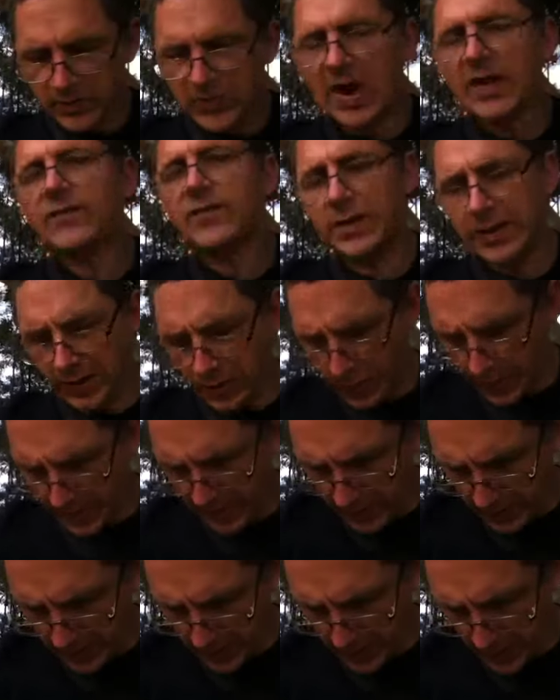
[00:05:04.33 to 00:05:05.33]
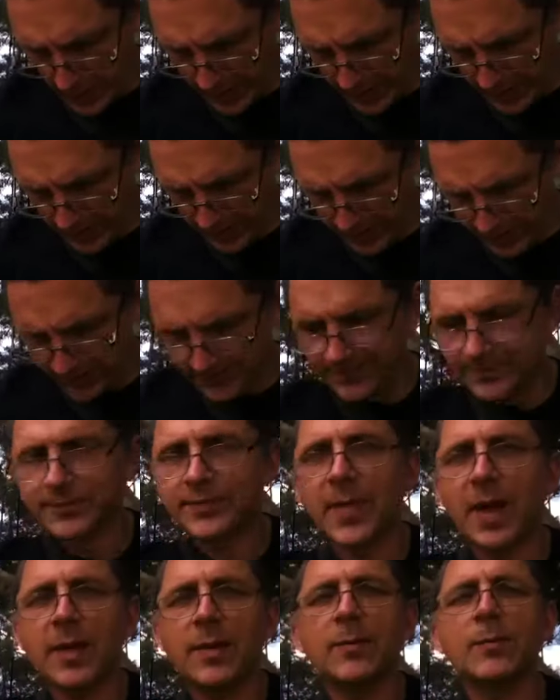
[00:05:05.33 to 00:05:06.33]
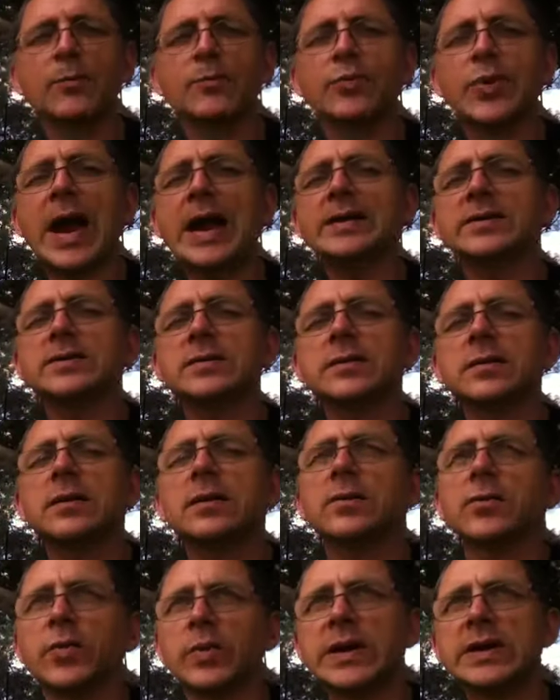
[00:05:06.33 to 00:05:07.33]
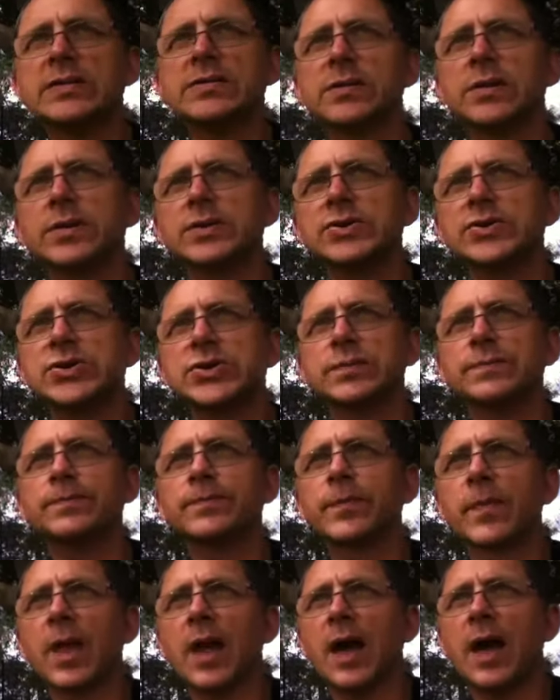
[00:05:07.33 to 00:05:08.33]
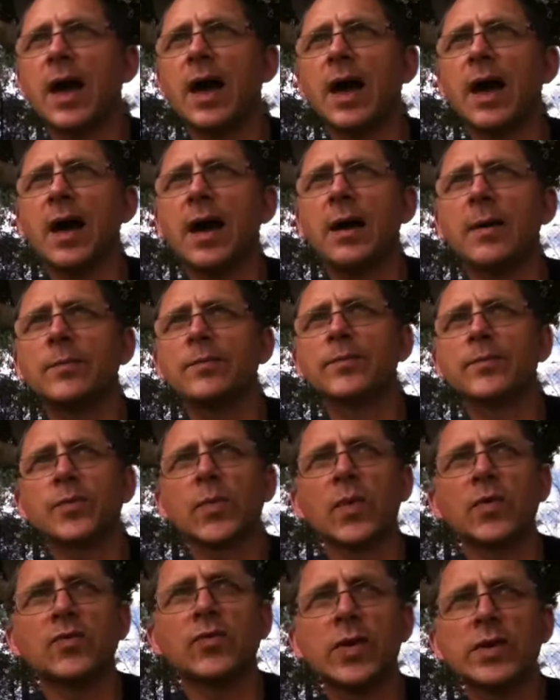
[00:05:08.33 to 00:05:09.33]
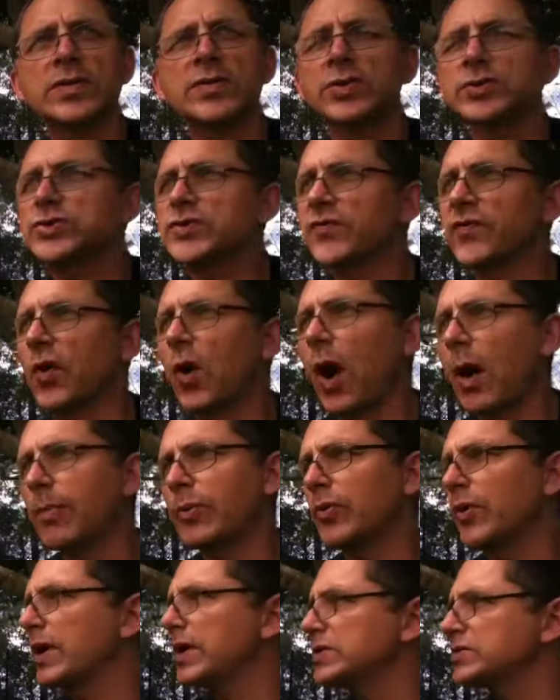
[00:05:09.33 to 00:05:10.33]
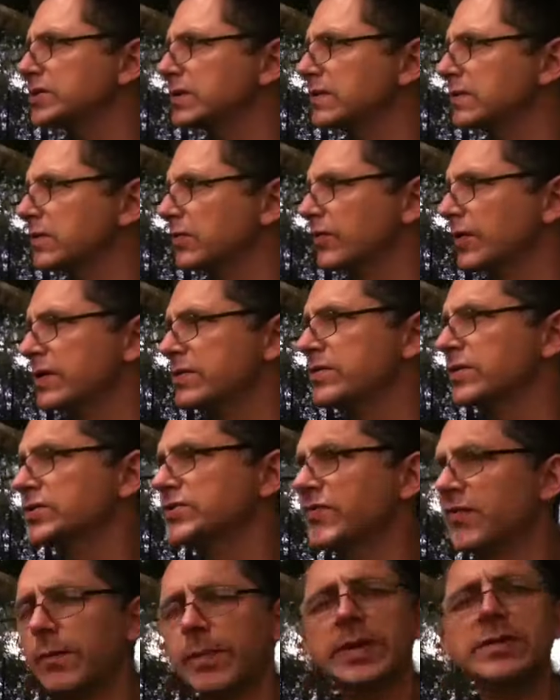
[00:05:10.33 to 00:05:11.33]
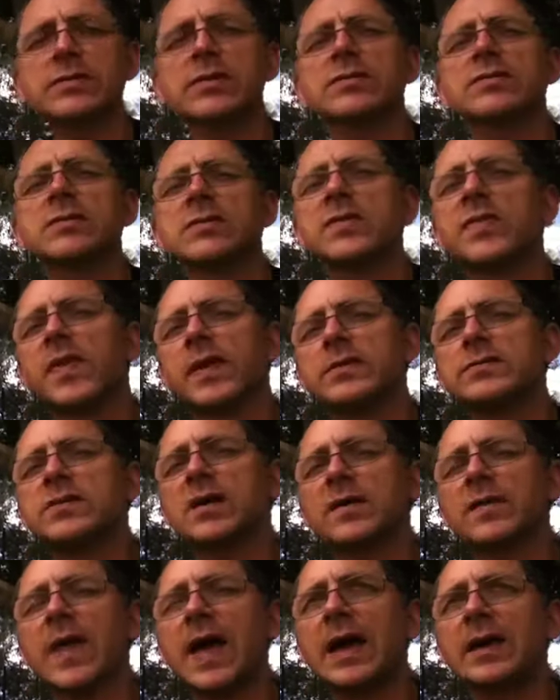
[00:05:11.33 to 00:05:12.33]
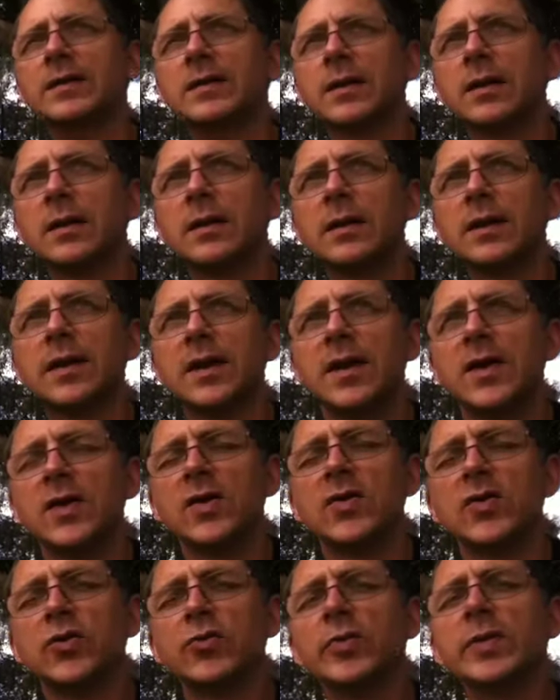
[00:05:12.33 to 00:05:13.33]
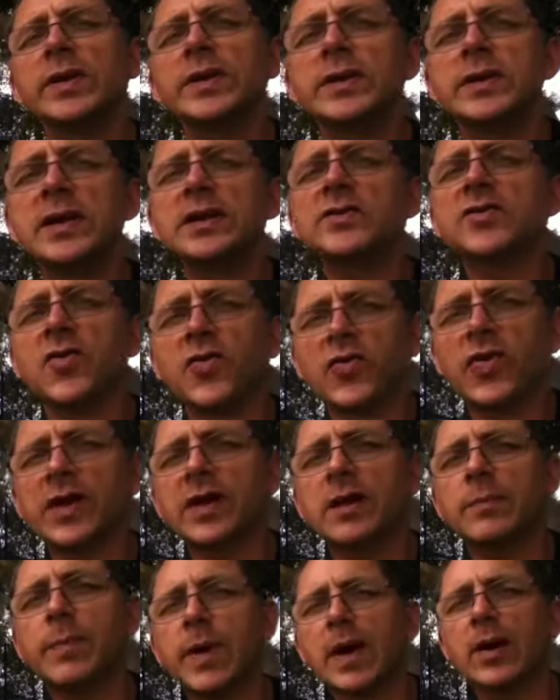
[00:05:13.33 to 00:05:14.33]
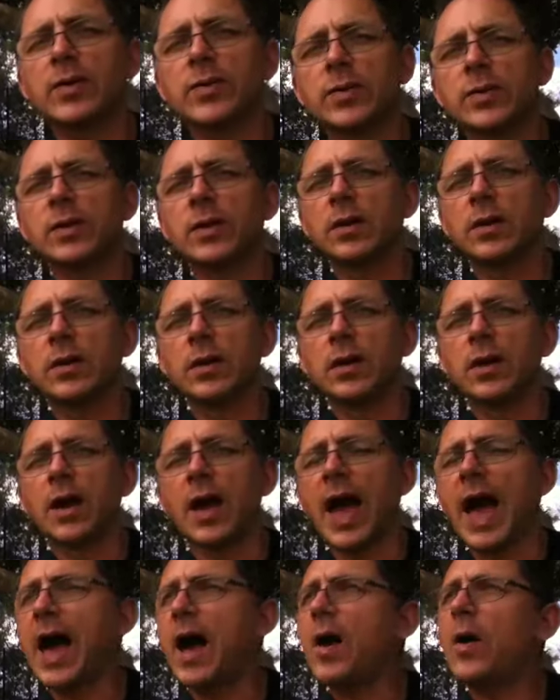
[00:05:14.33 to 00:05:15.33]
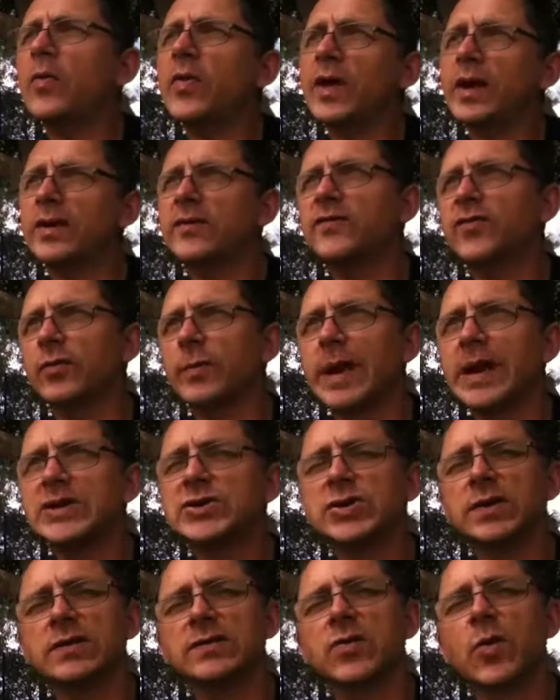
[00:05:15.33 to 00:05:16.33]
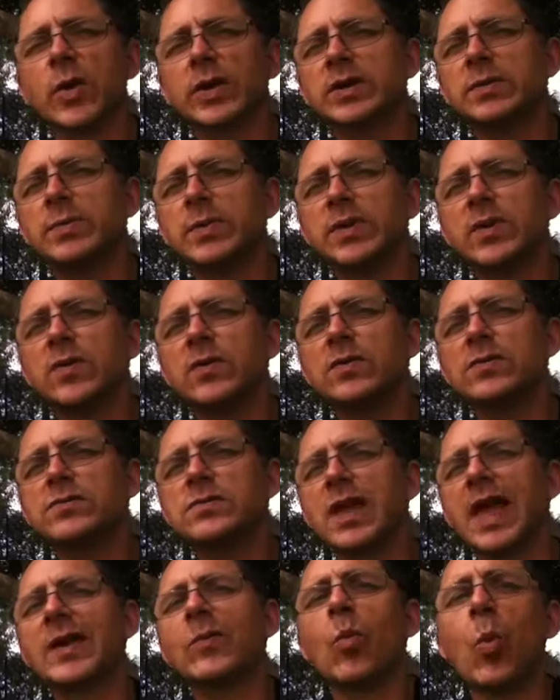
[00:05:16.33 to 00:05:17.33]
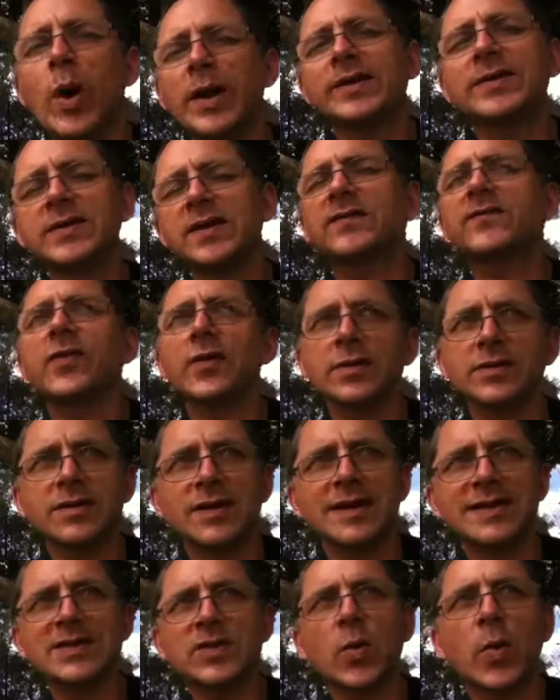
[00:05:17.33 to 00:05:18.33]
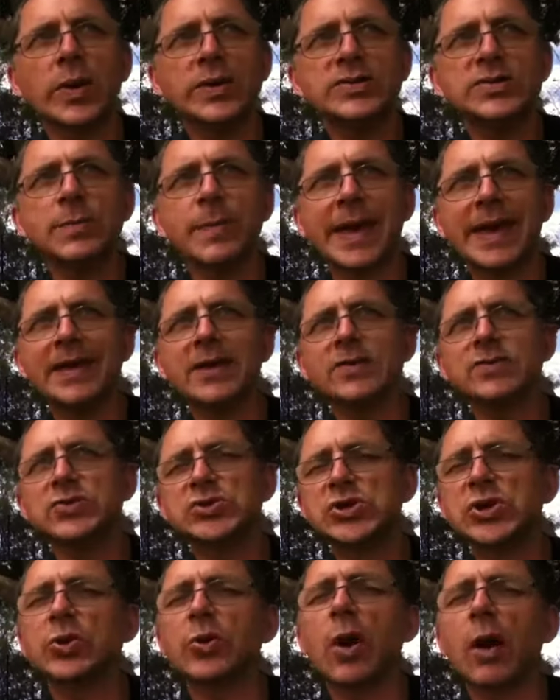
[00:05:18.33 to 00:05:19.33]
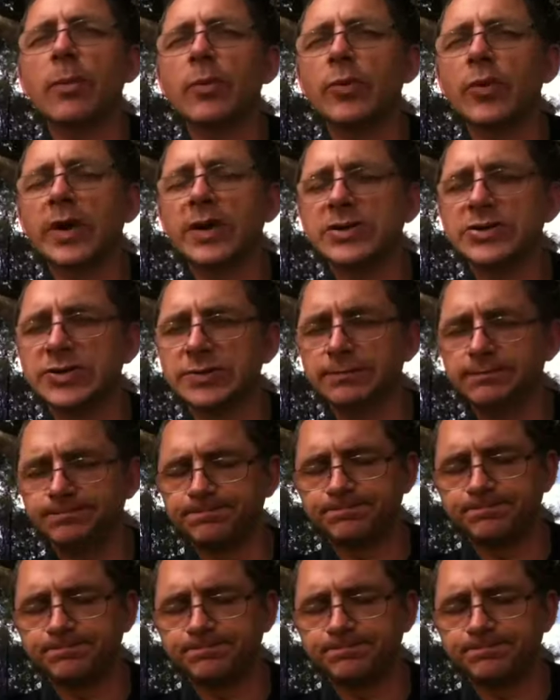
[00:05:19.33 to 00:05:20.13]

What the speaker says: definitely when you're doing practical research, research for operations, research for businesses, things like that, you really need to think about how that information is going to be used and what difference it's going to make to your operation.